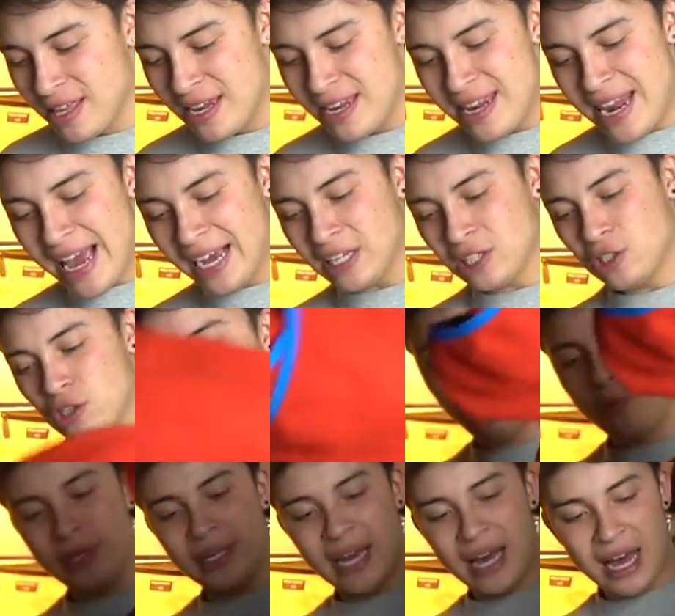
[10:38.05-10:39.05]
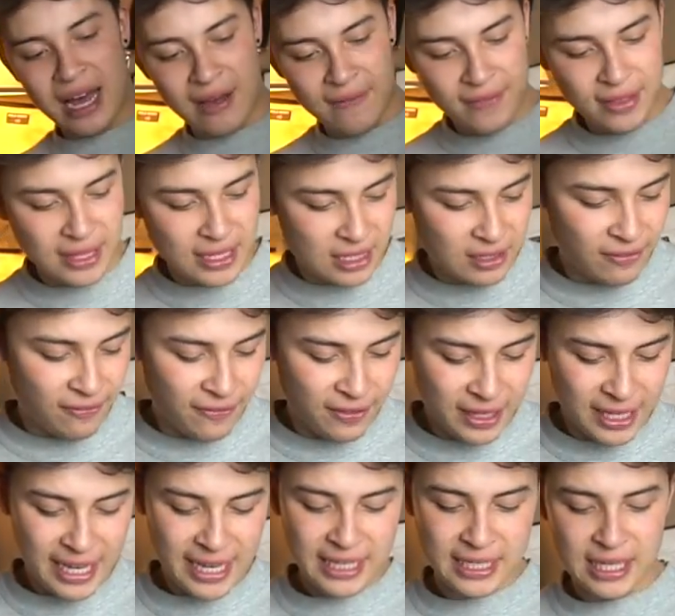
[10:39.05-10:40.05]
The next up we have this
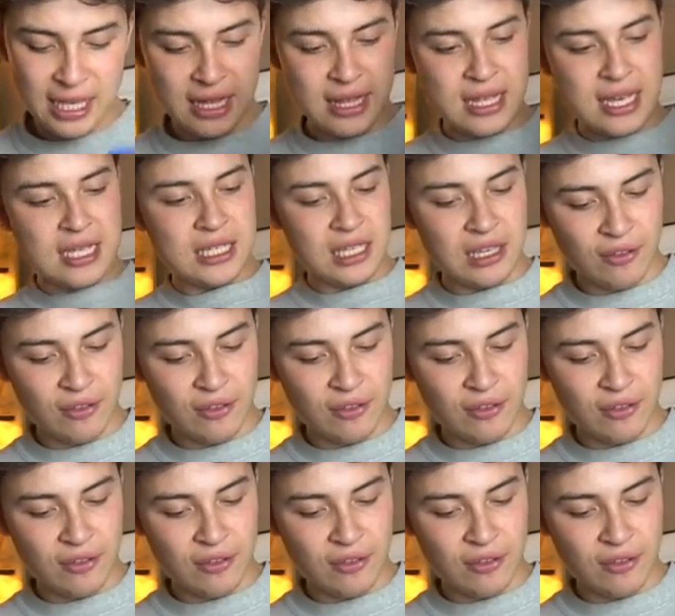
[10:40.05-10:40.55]
fleece and this